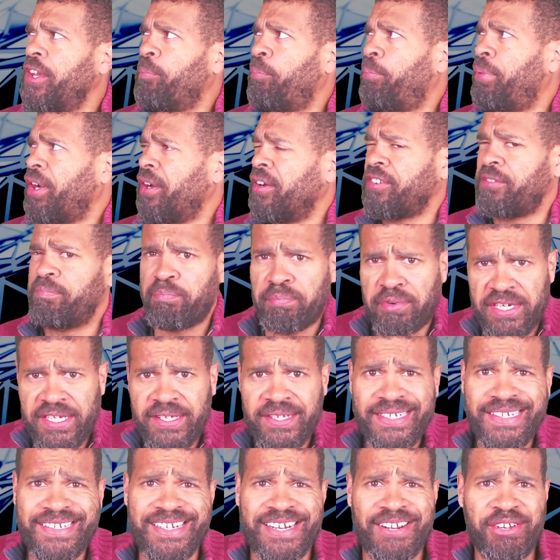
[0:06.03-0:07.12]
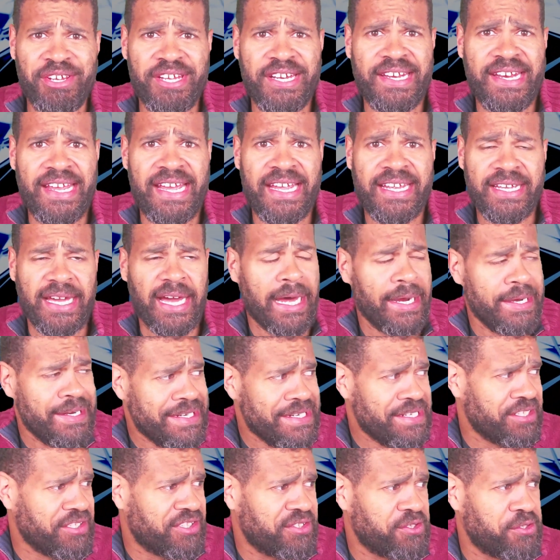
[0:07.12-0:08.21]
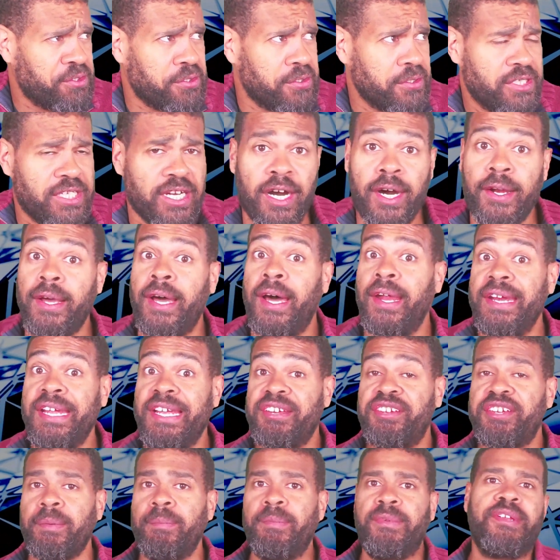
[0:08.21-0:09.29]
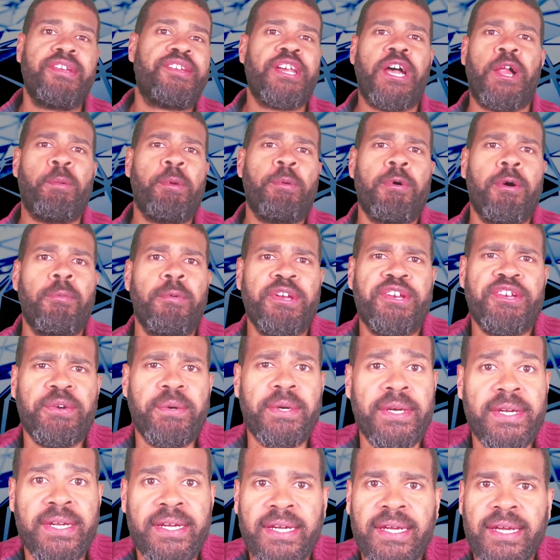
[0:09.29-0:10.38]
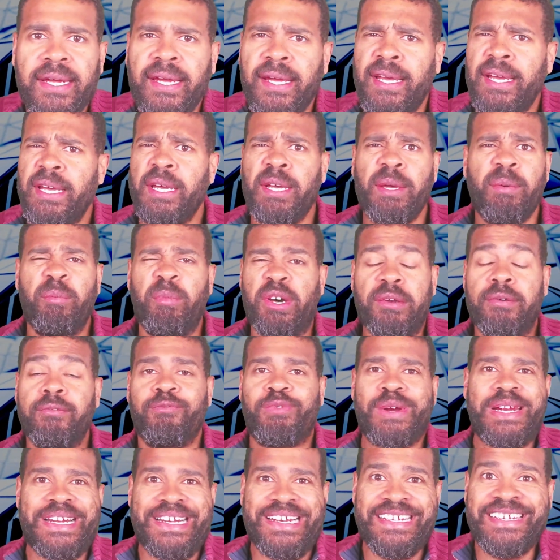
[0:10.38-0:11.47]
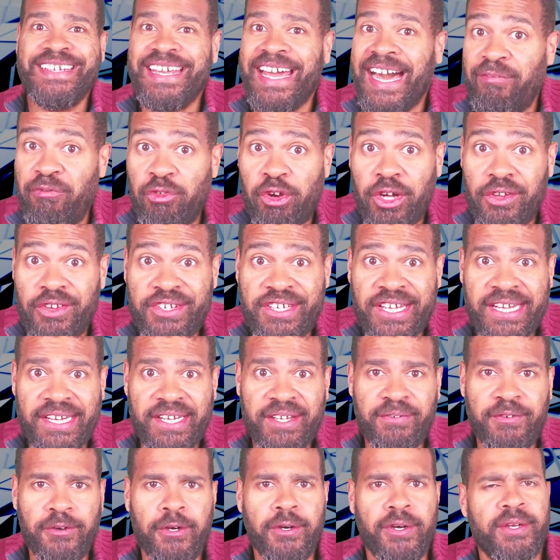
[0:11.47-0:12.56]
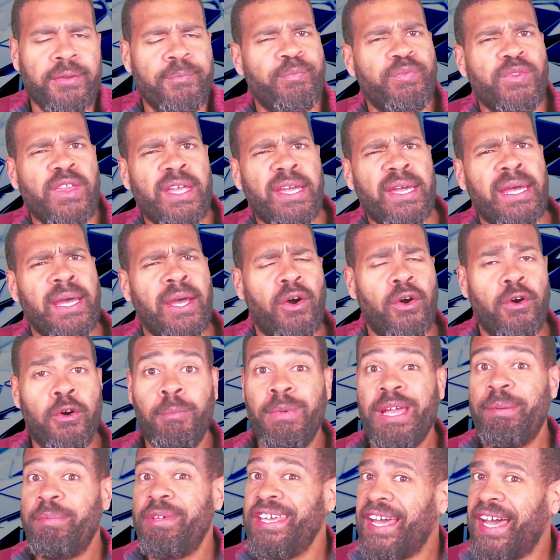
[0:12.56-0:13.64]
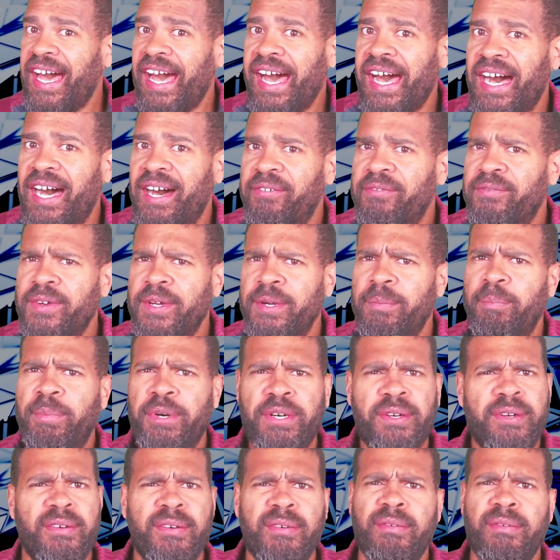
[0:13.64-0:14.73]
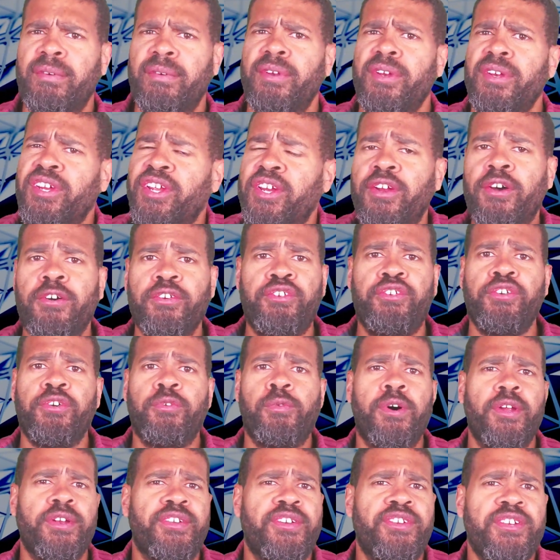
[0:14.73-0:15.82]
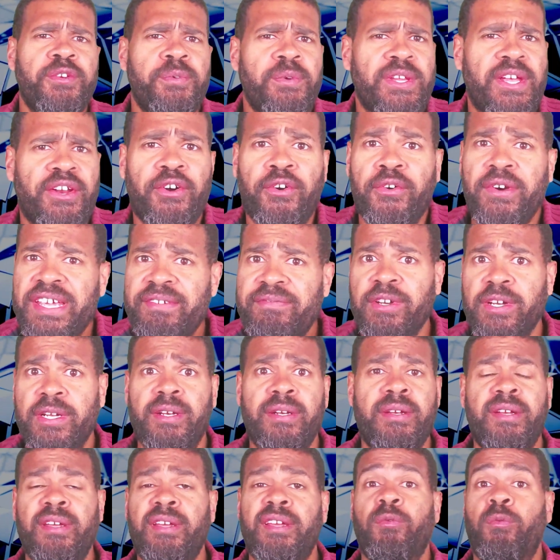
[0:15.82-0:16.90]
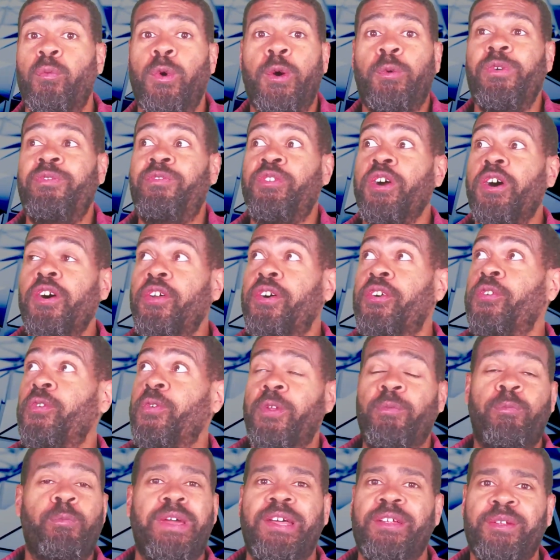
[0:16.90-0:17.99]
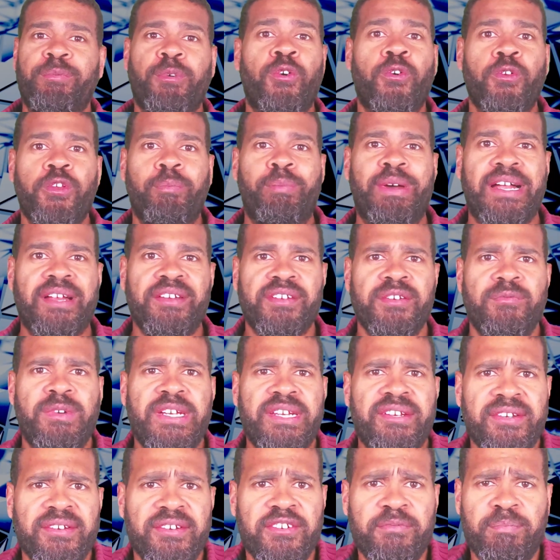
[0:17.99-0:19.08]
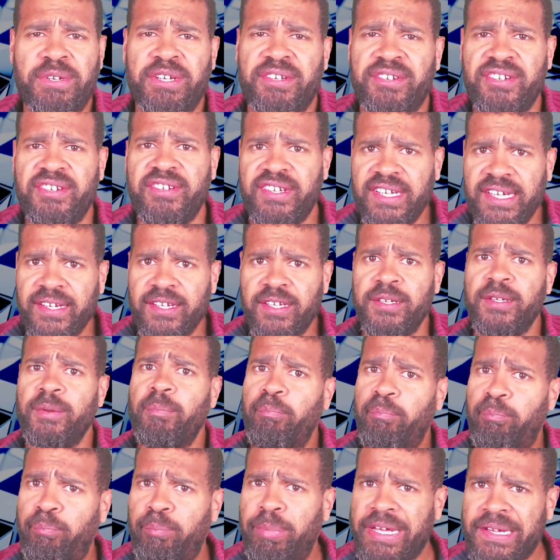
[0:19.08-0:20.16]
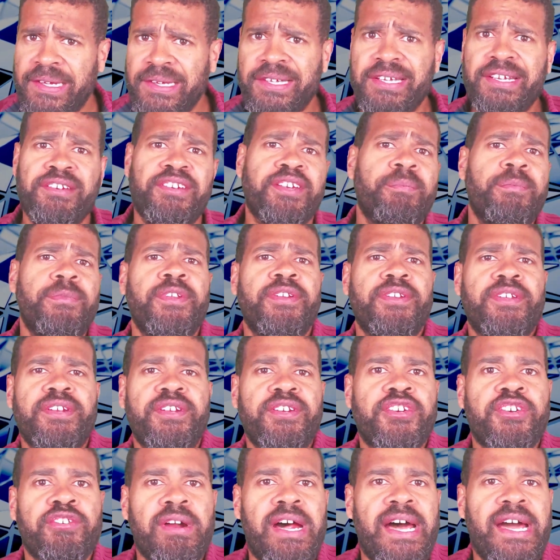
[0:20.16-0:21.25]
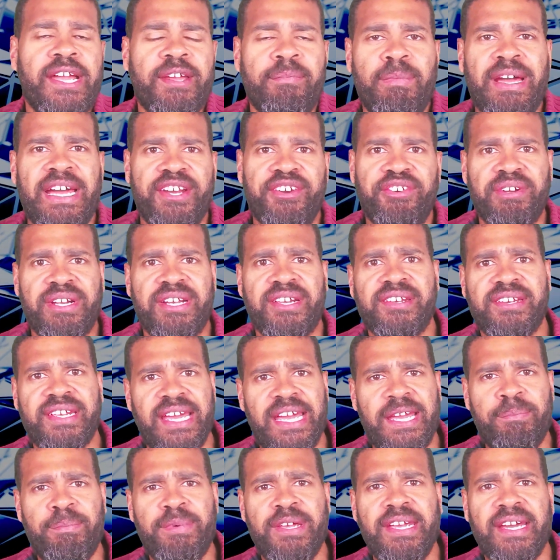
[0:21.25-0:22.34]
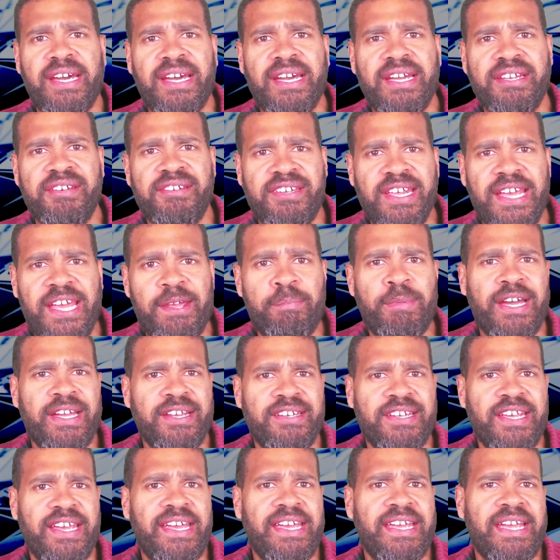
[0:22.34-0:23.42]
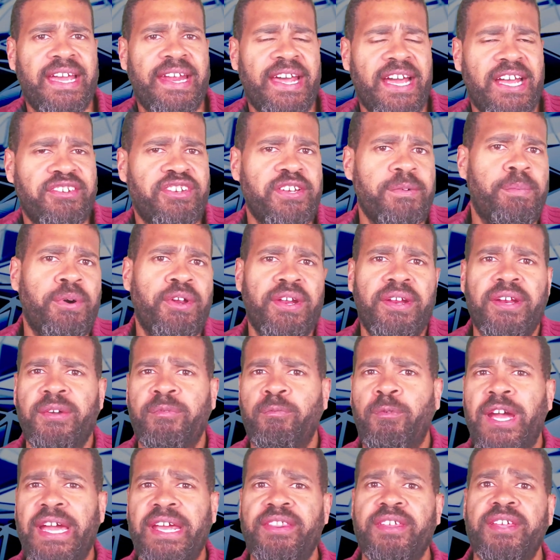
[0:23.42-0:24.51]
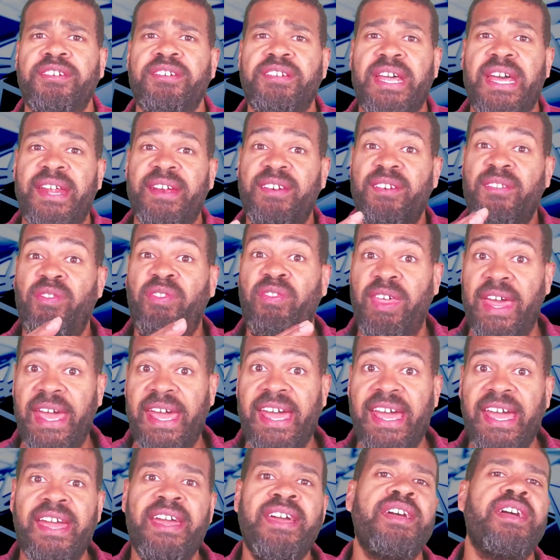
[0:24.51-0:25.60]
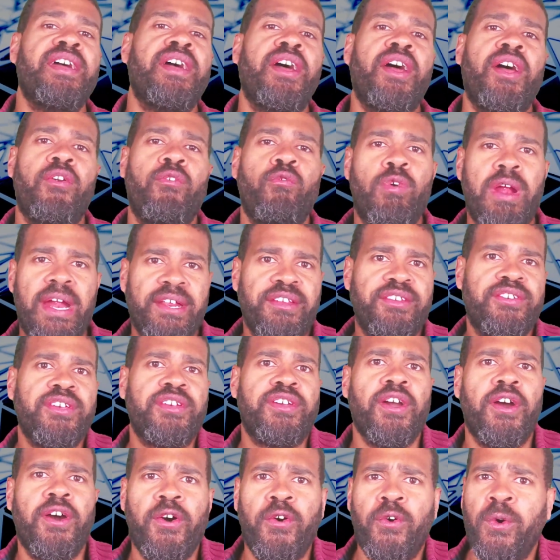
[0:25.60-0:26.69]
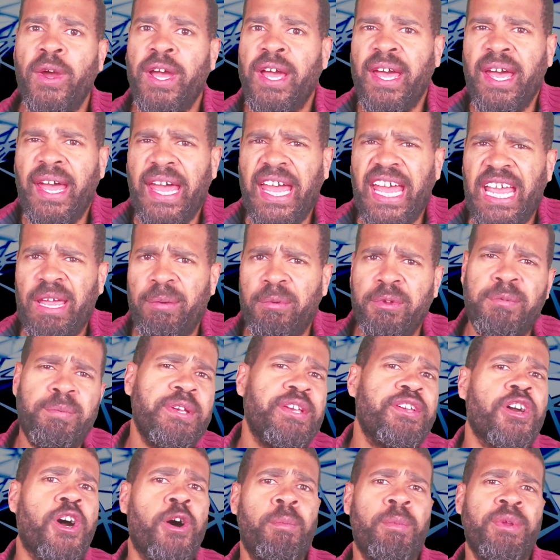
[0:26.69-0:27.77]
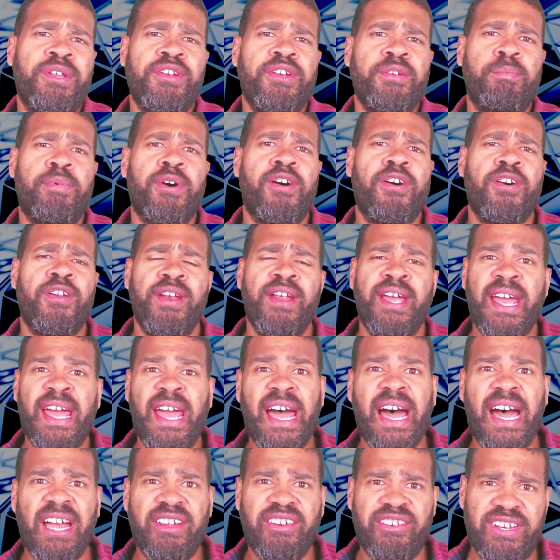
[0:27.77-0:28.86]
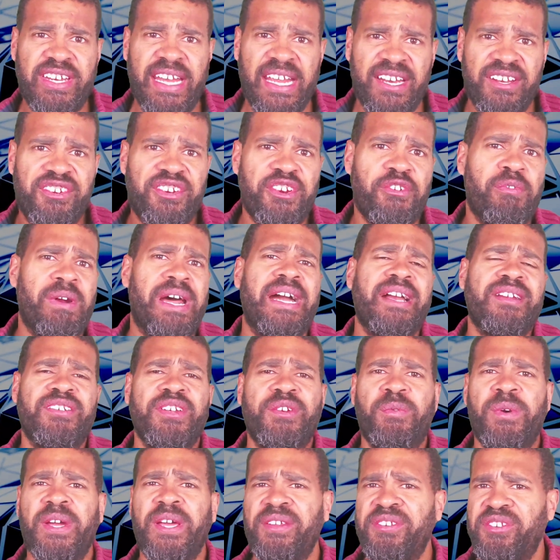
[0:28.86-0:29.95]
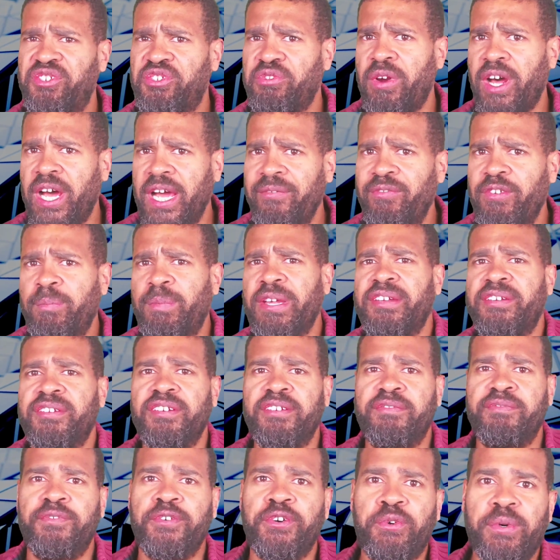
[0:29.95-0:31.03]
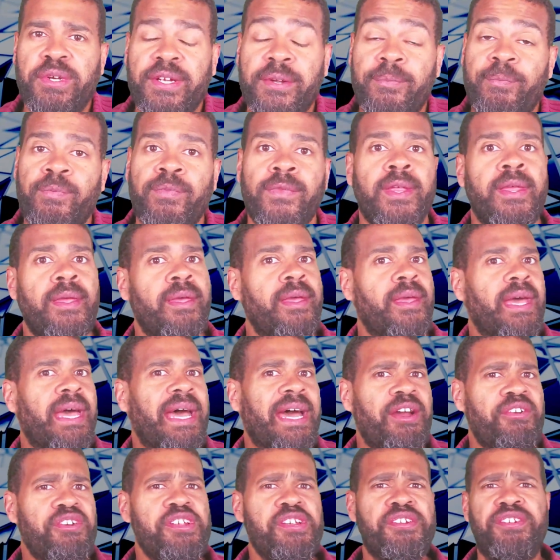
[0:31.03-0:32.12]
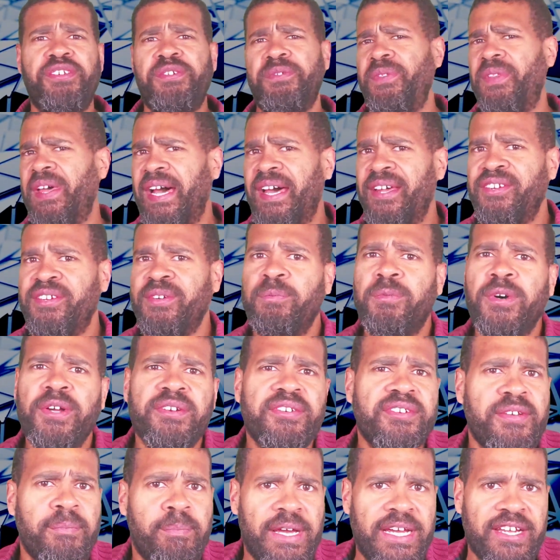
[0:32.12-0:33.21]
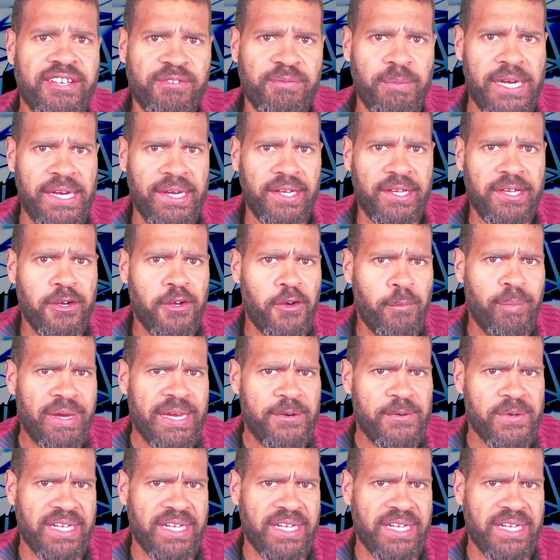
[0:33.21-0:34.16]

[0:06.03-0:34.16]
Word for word: boss breathing down your neck. I need a scorecard. I need something to tell me what we're doing. But frankly, you haven't got the data for it. Or maybe you have, but you're not sure what to do with it. Or even, well, we've got all the, all the bells and whistles, but still building something that's going to track metrics, K P Is day by day, and actually put it in a way that's then there, ready to go, able to be commented upon, actually interacted with, drive your business forward. How do you do that? What's the best way to go about